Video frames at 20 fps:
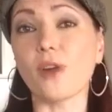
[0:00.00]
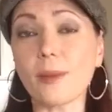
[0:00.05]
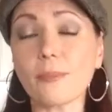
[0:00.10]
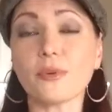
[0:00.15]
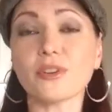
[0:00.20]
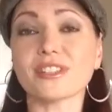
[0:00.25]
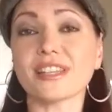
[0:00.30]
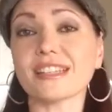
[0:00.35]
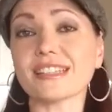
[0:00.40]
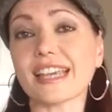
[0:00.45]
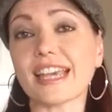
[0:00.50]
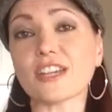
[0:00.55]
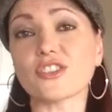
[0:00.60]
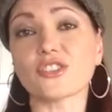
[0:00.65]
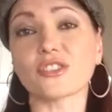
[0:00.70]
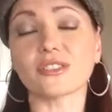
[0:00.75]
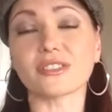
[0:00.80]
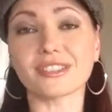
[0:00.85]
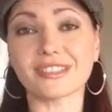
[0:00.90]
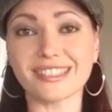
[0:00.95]

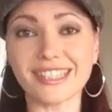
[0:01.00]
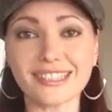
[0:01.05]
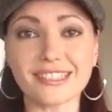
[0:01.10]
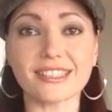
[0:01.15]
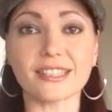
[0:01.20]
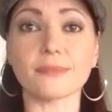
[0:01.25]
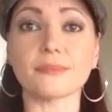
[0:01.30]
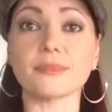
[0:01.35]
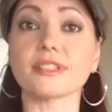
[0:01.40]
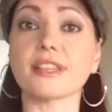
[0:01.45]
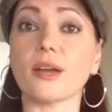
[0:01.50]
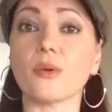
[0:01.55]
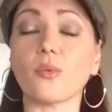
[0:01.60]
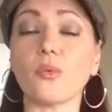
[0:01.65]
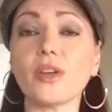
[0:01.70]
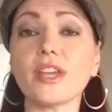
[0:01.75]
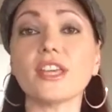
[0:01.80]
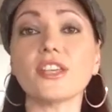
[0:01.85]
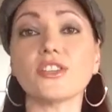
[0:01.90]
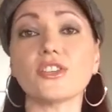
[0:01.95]
representational systems that
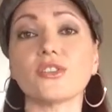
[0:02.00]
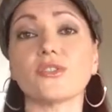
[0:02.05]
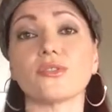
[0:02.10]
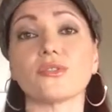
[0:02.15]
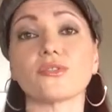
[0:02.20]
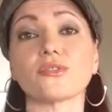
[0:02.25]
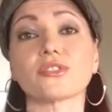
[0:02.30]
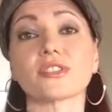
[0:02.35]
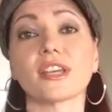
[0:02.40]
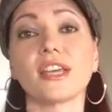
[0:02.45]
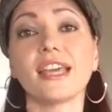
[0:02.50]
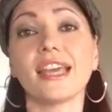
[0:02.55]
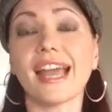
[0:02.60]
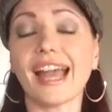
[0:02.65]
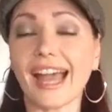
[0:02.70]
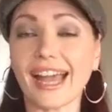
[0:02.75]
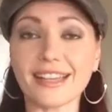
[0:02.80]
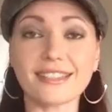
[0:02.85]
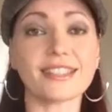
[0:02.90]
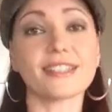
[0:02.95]
we use
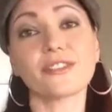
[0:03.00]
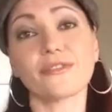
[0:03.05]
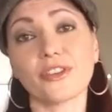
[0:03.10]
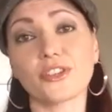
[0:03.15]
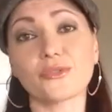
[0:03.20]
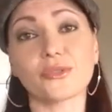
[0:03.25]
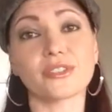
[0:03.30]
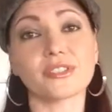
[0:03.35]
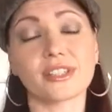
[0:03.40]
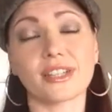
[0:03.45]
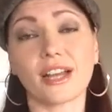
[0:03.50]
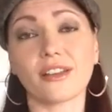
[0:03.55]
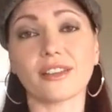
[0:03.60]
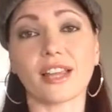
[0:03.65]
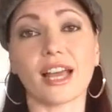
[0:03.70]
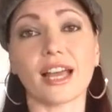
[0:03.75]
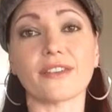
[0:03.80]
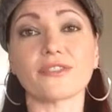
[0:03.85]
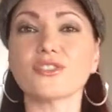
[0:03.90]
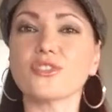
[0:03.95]
as individuals in our
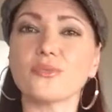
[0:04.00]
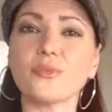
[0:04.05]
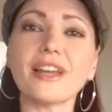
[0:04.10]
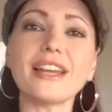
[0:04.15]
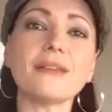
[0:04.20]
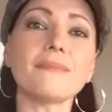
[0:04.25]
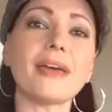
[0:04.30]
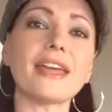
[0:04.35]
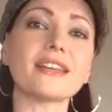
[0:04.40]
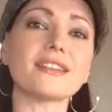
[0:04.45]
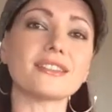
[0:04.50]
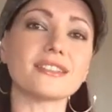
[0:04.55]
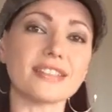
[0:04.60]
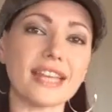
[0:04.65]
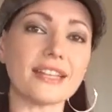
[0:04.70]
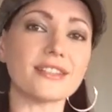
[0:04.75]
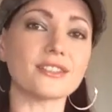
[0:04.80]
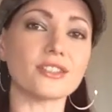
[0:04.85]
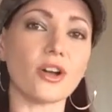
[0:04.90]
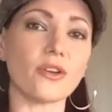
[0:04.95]
lives to really make
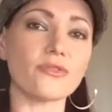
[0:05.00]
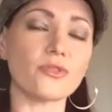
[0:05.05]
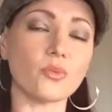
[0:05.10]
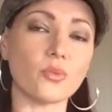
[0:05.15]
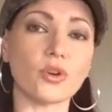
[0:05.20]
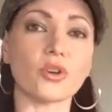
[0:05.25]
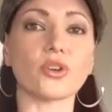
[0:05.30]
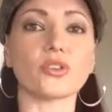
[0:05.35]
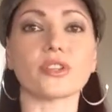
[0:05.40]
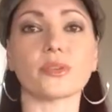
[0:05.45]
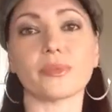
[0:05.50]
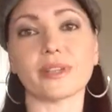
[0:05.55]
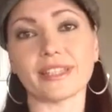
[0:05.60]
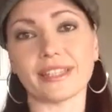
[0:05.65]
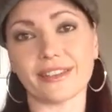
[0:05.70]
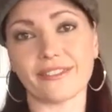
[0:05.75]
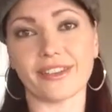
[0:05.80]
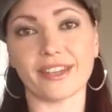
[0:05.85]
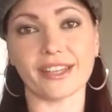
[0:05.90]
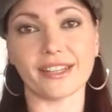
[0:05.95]
sense of the world that we
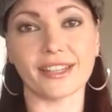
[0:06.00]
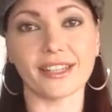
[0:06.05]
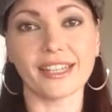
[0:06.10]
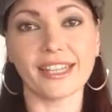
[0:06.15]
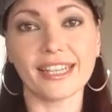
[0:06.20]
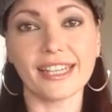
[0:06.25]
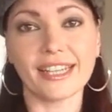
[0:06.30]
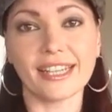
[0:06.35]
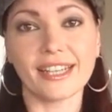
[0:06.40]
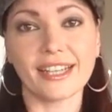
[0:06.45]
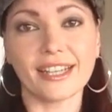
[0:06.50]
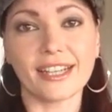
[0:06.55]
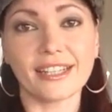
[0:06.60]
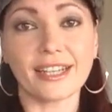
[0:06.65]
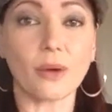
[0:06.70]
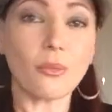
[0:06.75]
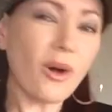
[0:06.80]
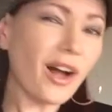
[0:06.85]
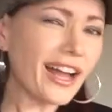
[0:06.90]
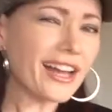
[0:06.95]
live in.
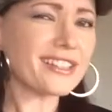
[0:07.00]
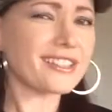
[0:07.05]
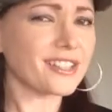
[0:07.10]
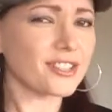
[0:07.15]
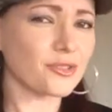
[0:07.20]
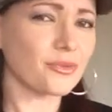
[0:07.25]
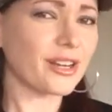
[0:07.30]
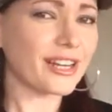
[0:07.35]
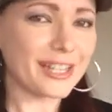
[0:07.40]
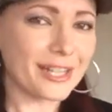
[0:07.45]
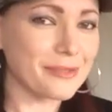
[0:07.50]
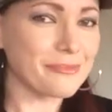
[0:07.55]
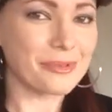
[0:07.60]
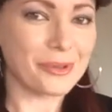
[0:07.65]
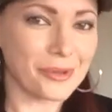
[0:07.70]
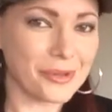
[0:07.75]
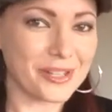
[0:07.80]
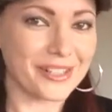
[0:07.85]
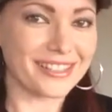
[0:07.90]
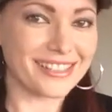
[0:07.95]
Now, why is this really
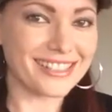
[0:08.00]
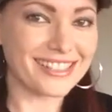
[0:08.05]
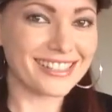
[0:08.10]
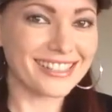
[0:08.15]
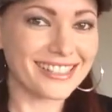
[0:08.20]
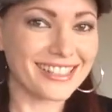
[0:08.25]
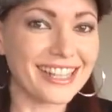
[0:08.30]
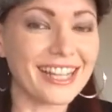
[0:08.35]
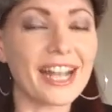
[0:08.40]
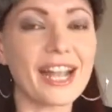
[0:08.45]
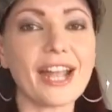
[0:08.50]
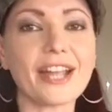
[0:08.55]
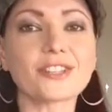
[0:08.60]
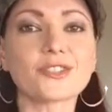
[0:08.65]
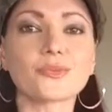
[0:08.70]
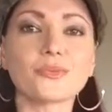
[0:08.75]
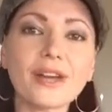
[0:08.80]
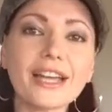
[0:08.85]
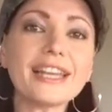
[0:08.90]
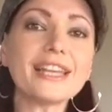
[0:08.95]
important?
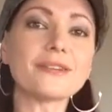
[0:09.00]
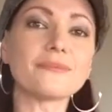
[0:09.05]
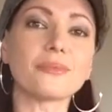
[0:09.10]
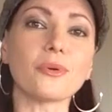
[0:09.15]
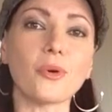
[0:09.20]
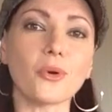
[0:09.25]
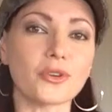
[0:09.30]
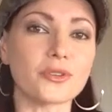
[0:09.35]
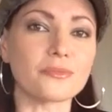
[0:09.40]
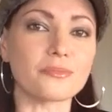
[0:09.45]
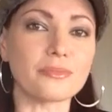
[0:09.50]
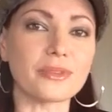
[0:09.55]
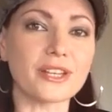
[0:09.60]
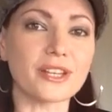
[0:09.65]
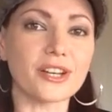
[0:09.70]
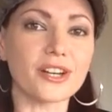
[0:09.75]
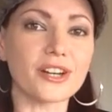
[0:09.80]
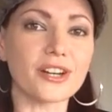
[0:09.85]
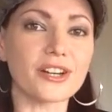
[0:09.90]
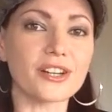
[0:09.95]
It's really important
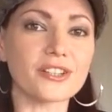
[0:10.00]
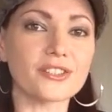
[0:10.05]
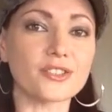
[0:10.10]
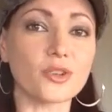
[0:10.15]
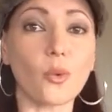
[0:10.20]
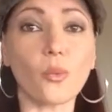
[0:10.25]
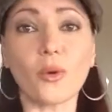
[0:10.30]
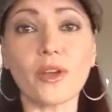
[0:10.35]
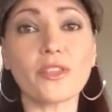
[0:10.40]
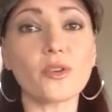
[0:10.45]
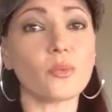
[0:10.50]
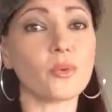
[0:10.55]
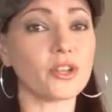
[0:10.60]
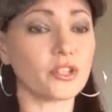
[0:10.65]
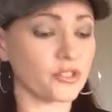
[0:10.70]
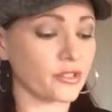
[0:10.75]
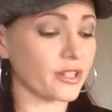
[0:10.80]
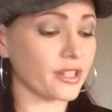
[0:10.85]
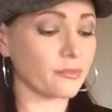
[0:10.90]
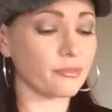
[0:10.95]
because whether
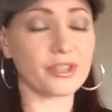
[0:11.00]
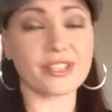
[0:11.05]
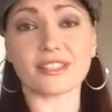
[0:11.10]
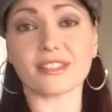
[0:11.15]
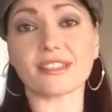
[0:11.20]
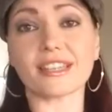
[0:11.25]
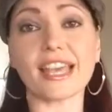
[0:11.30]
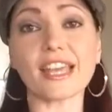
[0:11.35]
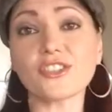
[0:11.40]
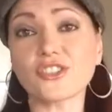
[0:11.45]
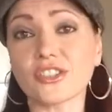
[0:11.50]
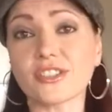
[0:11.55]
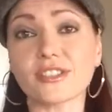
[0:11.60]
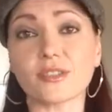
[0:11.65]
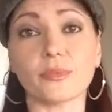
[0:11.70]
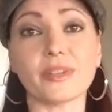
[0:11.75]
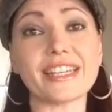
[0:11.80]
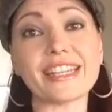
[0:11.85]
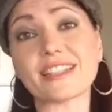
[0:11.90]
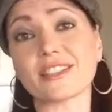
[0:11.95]
we're doing presentations
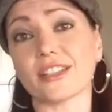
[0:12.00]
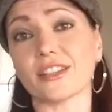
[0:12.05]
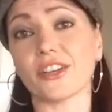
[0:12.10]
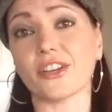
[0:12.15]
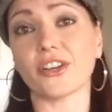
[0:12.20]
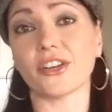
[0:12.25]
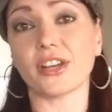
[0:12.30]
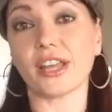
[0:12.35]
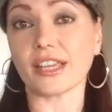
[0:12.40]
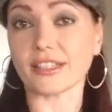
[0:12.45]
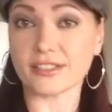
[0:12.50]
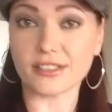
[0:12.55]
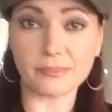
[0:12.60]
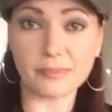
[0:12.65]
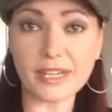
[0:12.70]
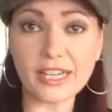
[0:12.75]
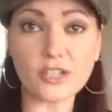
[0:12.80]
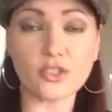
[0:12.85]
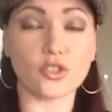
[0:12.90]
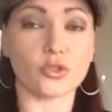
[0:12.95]
and we need to learn a
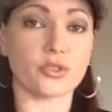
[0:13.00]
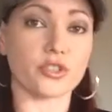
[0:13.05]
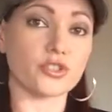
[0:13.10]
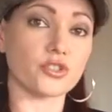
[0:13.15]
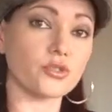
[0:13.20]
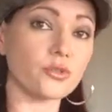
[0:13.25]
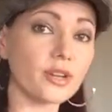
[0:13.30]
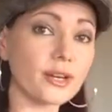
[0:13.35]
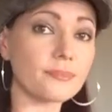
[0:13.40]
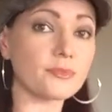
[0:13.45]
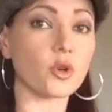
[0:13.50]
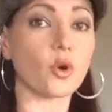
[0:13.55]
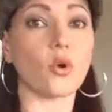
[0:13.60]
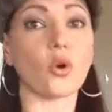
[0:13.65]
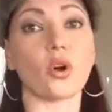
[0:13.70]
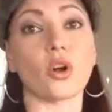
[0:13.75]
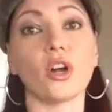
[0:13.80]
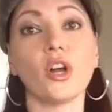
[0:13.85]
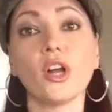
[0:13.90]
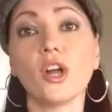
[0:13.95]
speech or a script,
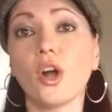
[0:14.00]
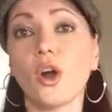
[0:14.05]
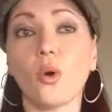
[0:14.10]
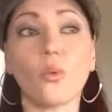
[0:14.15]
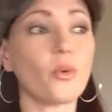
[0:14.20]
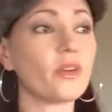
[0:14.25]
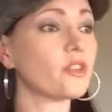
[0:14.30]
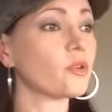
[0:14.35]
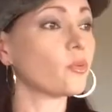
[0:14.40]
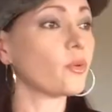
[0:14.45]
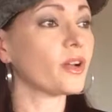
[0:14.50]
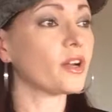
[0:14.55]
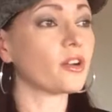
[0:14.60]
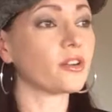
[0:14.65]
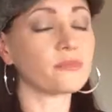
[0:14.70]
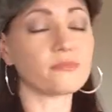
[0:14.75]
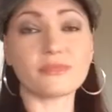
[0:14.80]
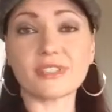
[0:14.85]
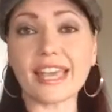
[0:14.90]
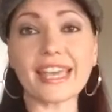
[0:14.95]
or whether
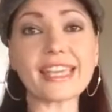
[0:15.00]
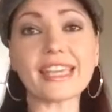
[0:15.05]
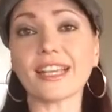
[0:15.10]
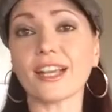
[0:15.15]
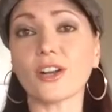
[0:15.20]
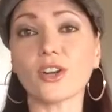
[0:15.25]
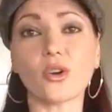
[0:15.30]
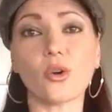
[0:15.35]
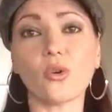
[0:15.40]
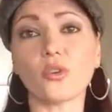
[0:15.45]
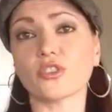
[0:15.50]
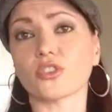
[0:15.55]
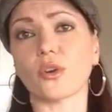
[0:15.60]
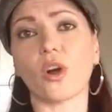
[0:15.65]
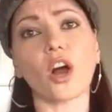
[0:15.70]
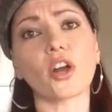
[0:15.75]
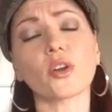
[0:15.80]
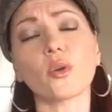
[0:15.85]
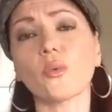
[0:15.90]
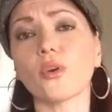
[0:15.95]
we're taking a course or
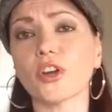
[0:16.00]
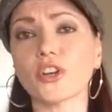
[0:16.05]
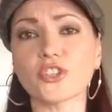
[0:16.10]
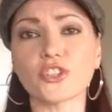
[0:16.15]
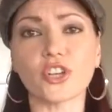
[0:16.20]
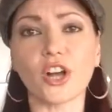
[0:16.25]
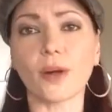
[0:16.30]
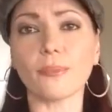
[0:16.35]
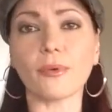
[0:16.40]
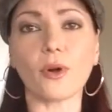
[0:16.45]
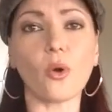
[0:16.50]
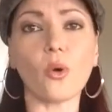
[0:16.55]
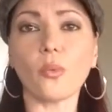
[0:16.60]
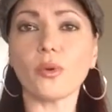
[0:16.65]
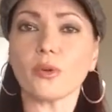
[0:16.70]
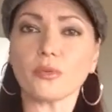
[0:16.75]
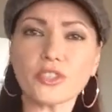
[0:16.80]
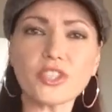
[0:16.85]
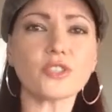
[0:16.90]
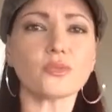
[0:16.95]
on a workshop, or
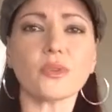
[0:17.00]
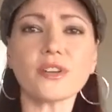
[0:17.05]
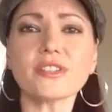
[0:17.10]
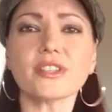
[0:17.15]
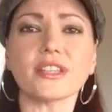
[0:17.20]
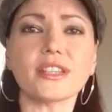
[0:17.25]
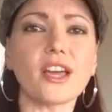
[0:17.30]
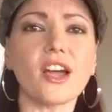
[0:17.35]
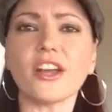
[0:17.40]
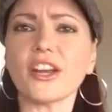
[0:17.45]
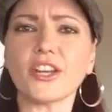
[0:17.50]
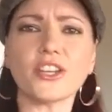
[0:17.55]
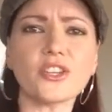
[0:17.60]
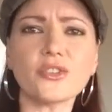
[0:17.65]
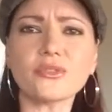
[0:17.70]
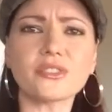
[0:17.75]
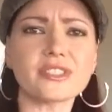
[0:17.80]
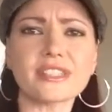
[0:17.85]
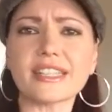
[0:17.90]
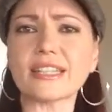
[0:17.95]
we just want to learn a
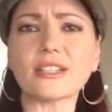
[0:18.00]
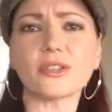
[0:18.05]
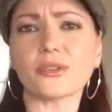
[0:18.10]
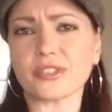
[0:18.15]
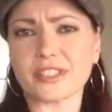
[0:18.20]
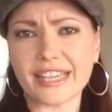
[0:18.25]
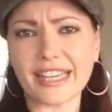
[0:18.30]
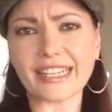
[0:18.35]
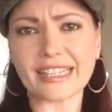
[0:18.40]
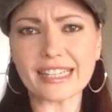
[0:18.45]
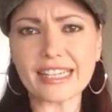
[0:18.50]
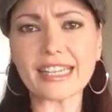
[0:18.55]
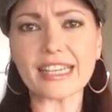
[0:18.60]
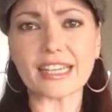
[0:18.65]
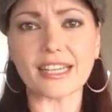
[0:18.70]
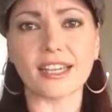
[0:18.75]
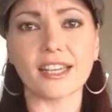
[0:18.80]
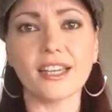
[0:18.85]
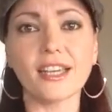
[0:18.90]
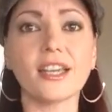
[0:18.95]
new skill or
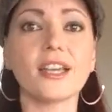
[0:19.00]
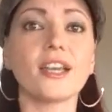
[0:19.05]
technique,